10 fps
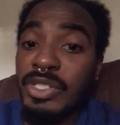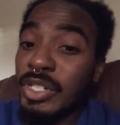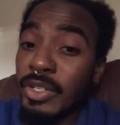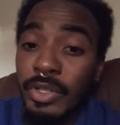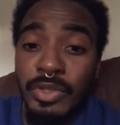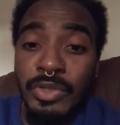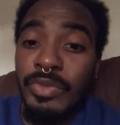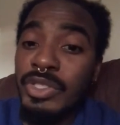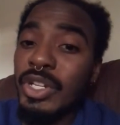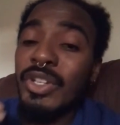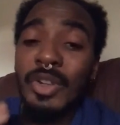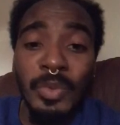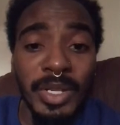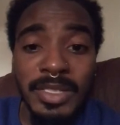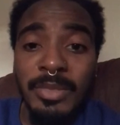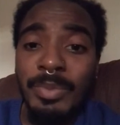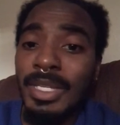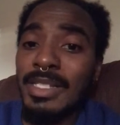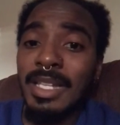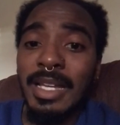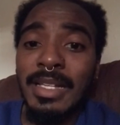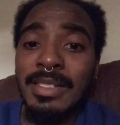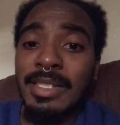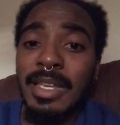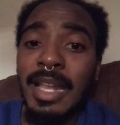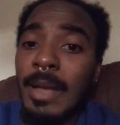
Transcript: share your truth, share your wisdom, because like I said,